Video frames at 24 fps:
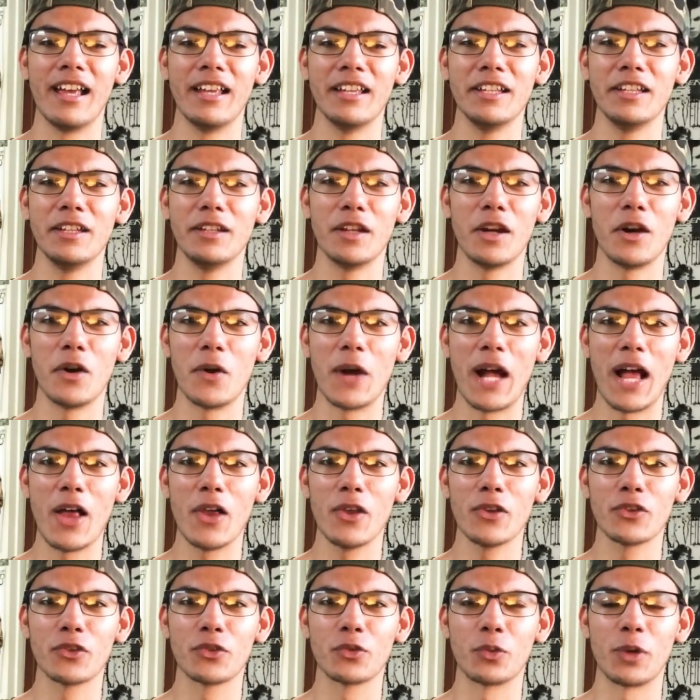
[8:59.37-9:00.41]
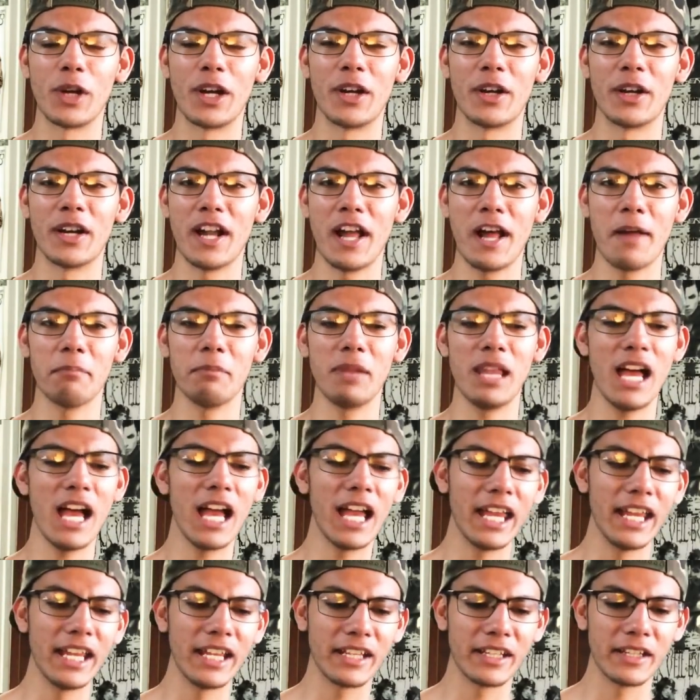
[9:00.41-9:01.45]
elsewhere, and I'm
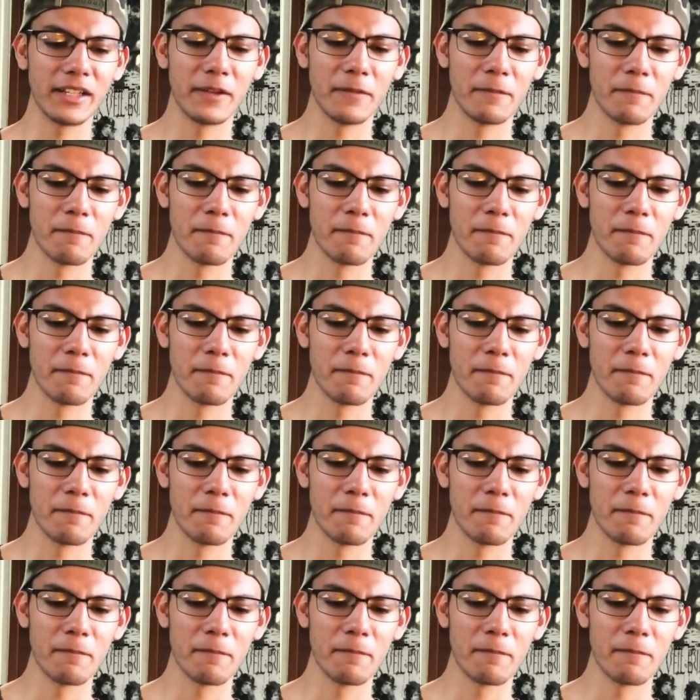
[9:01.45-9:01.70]
like